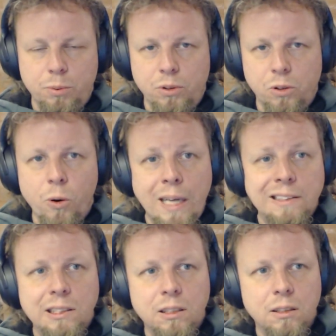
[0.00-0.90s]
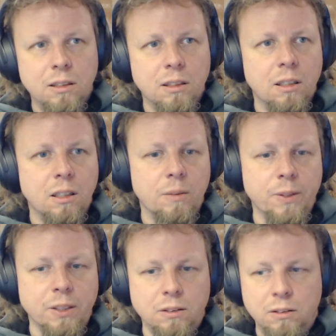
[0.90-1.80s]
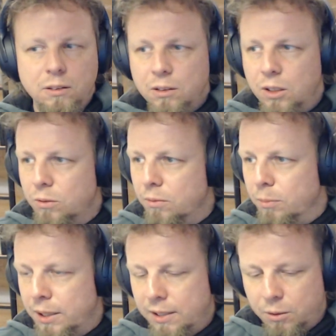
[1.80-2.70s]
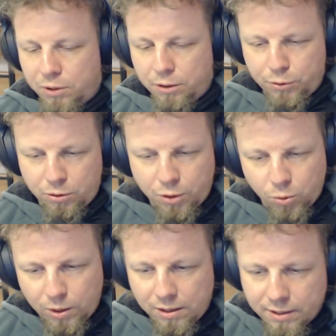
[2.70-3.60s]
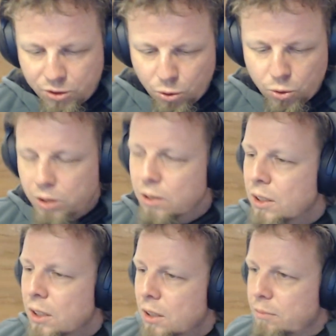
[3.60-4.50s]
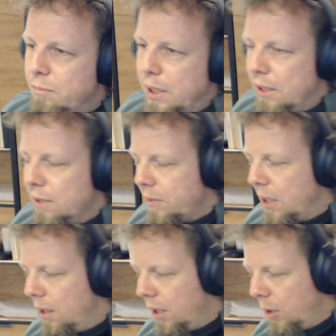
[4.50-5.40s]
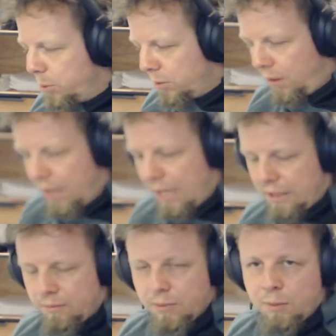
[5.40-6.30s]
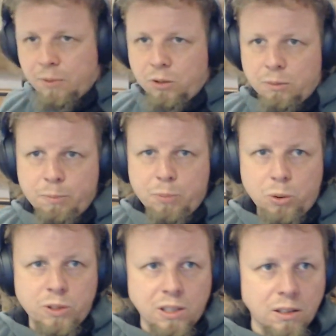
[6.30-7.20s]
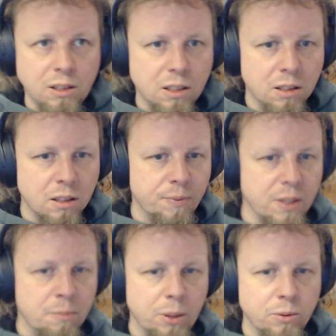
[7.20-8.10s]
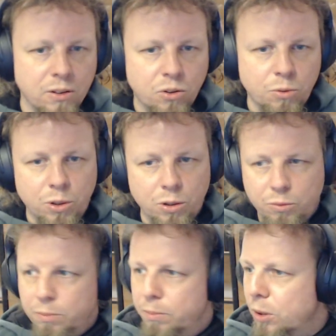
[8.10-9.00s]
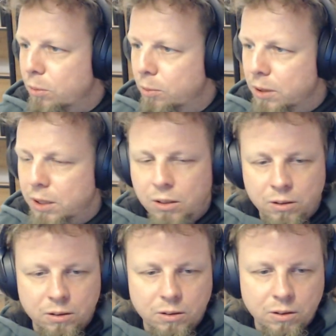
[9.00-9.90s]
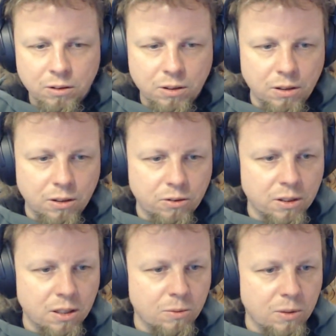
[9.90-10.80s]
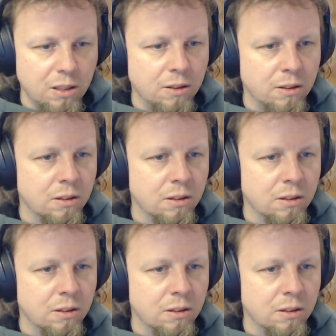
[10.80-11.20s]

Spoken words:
OS, then Mesa 24 will soon be helping with that. I'm going to be posting about this tomorrow, probably on the Discourse as well.